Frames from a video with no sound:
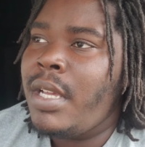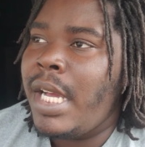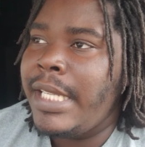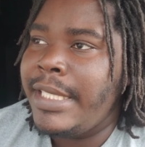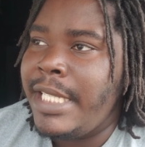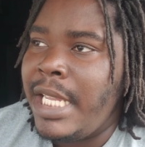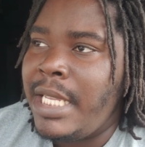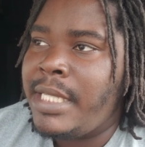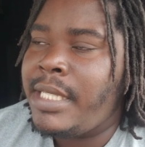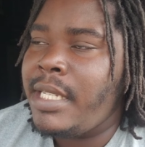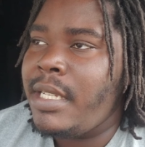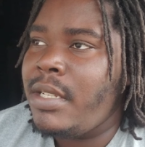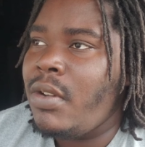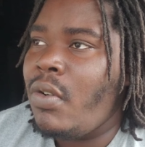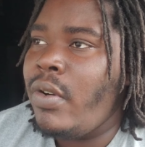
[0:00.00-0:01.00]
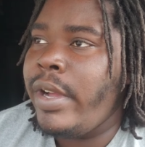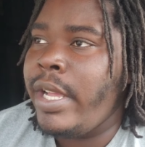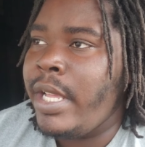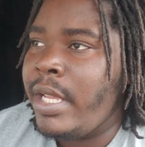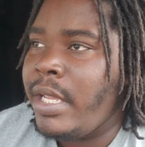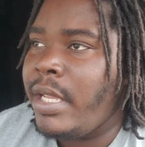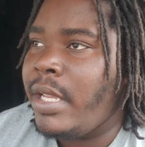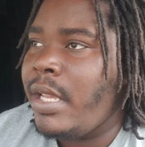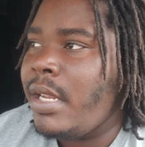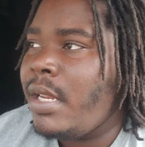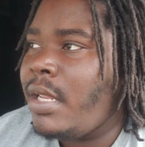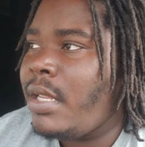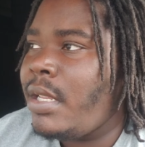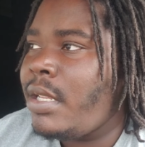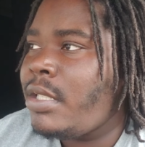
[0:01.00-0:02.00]
a decent or good
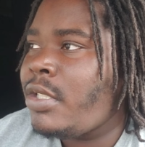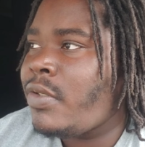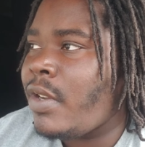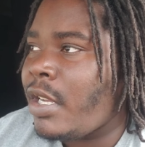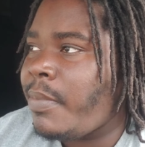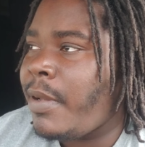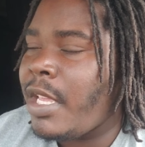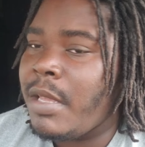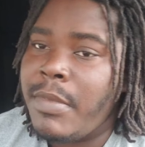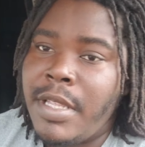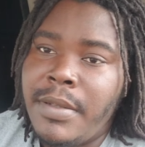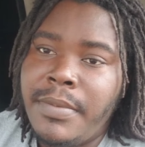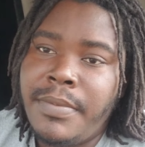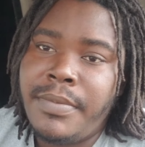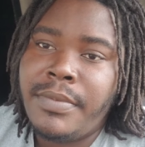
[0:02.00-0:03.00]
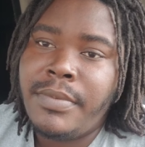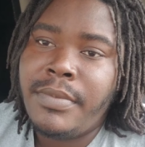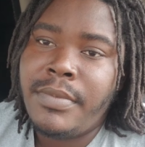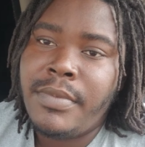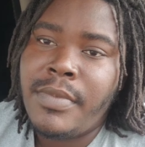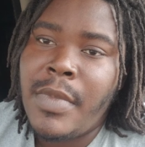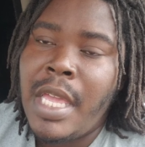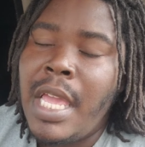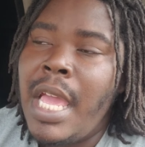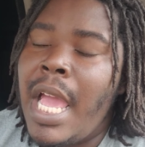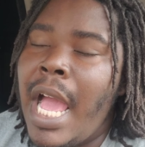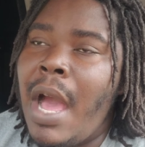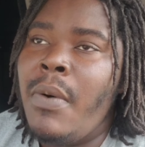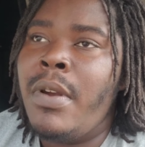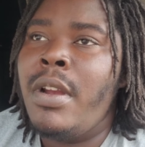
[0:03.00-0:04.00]
truck payment?
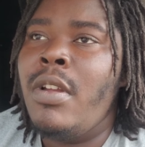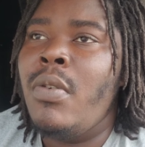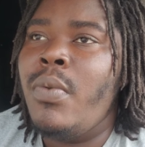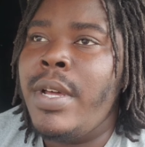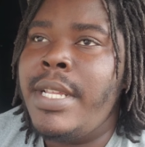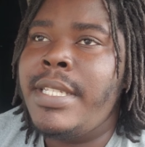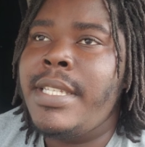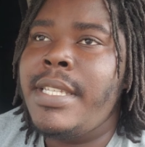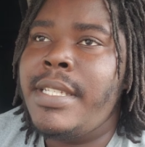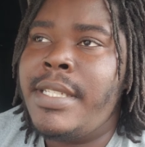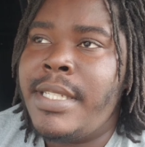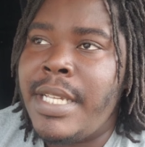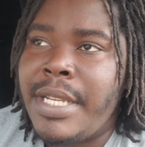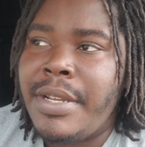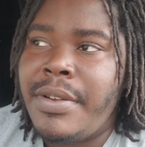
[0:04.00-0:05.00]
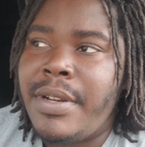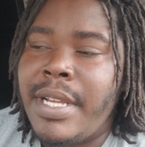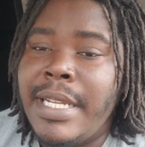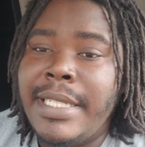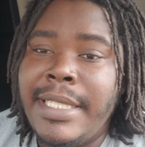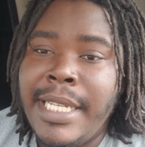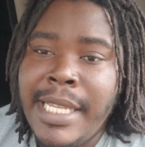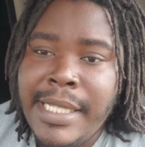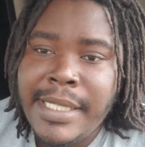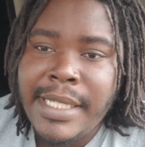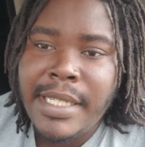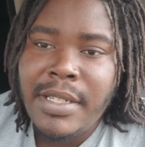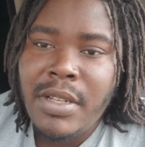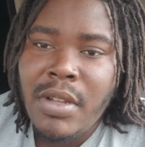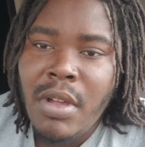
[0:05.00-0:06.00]
I want to know what is considered a
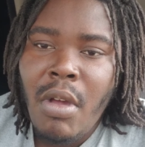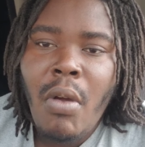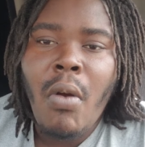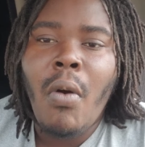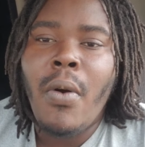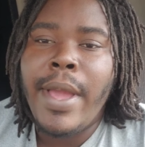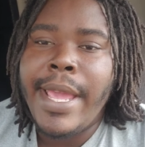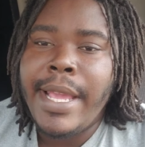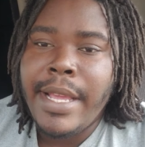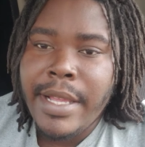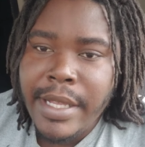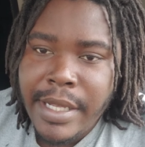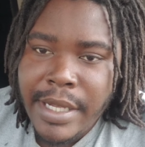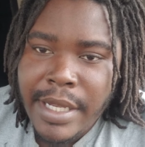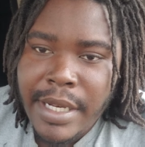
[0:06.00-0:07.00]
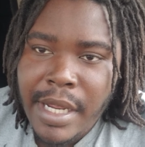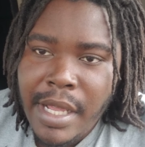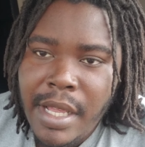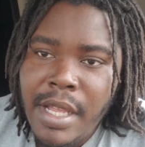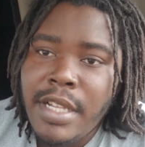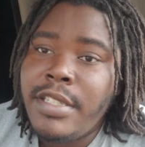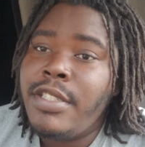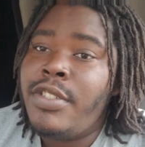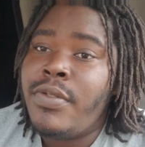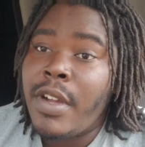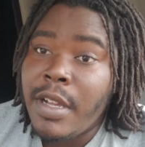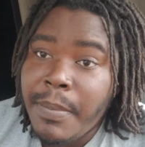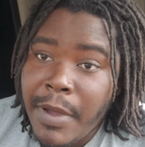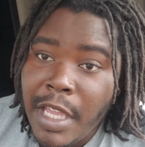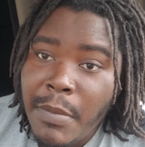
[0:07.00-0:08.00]
decent or a good
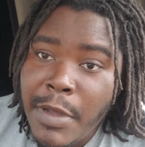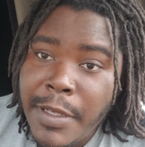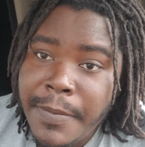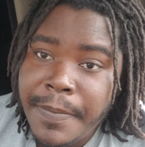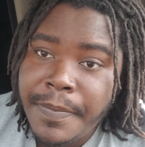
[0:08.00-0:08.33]
truck payment.